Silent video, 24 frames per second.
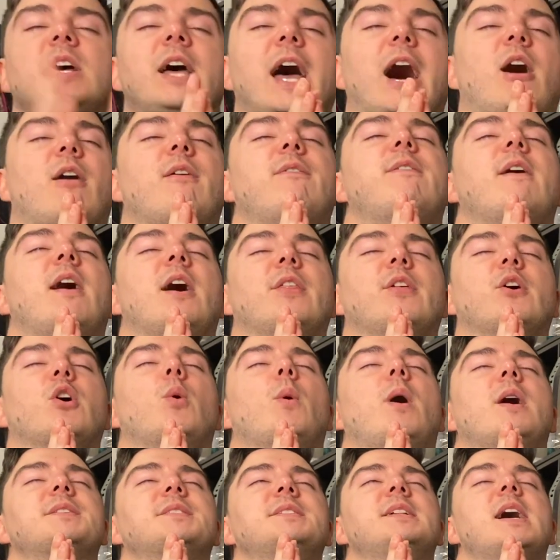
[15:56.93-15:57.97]
Our Father who
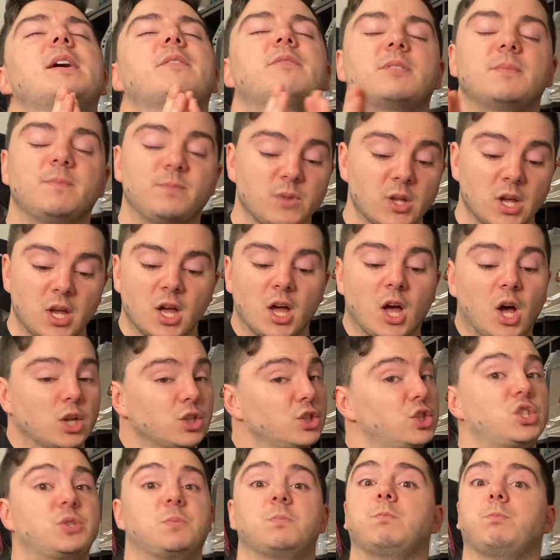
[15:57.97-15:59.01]
art in heaven.
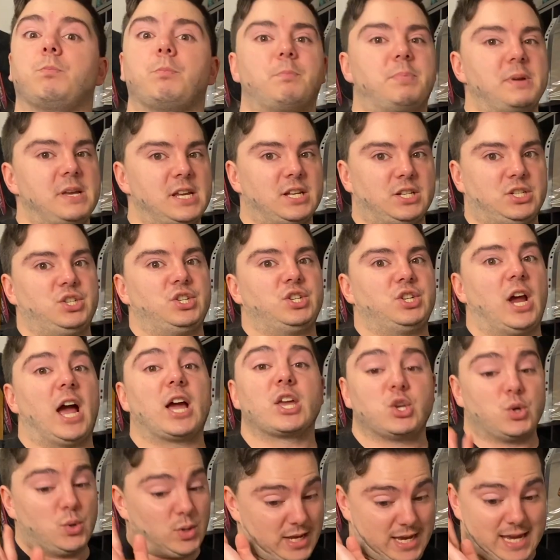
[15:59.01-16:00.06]
Bitch, are
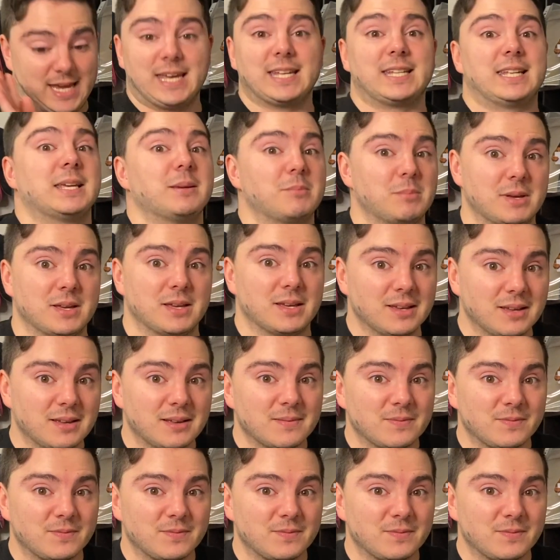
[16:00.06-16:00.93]
you kidding me?